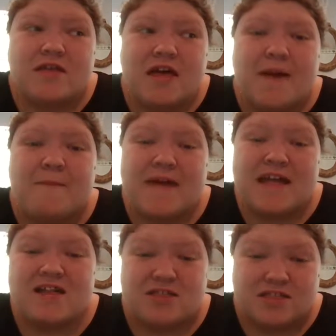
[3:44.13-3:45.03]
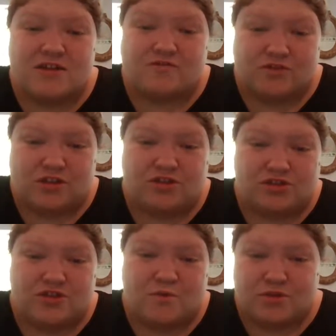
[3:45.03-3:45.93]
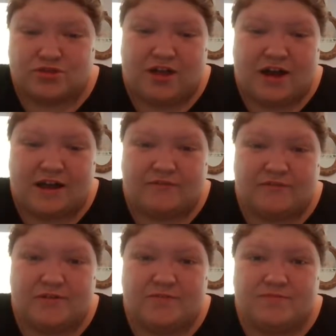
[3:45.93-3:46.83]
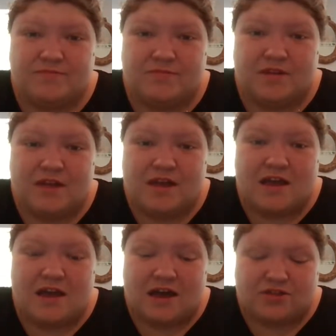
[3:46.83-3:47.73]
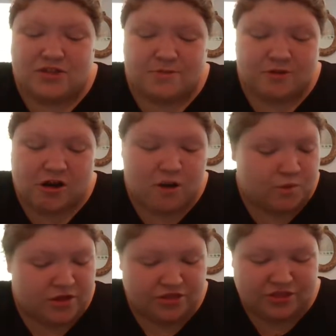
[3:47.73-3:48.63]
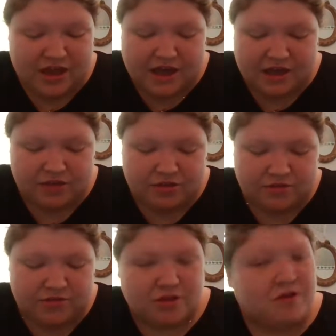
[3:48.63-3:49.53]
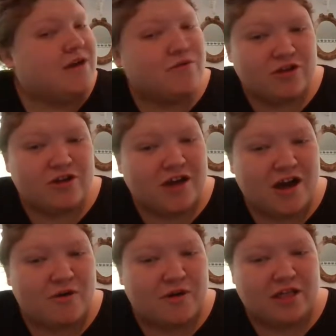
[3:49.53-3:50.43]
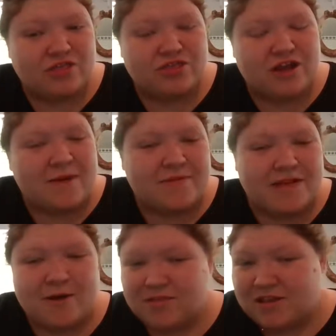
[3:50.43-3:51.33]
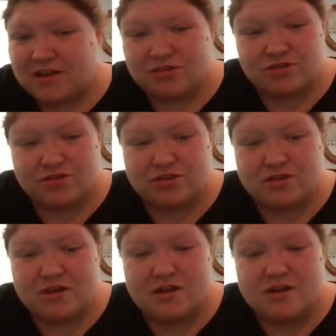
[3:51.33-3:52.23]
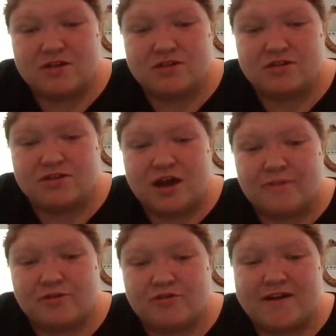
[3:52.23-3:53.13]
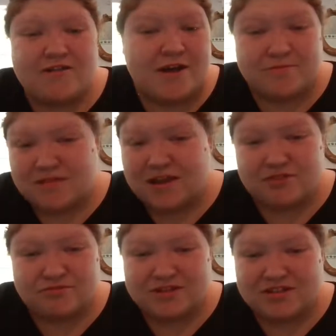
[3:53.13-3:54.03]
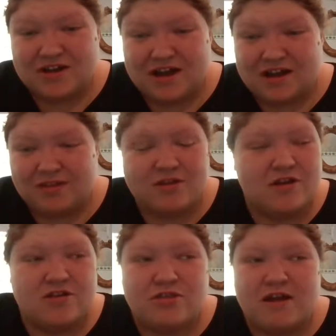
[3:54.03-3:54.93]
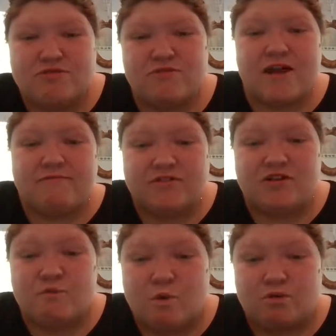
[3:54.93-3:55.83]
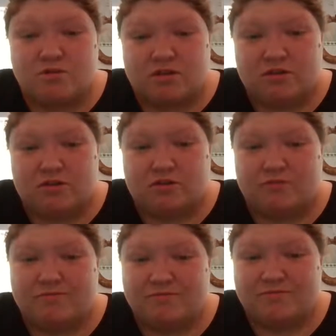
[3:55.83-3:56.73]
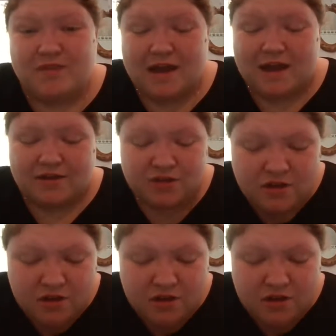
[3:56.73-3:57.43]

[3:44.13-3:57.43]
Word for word: I'm making a difference in someone's life. As Tim McGraw once said, when you get where you're going, stop and help the next, stop, turn around, help the next one in line. So that's what I really want to do, guys.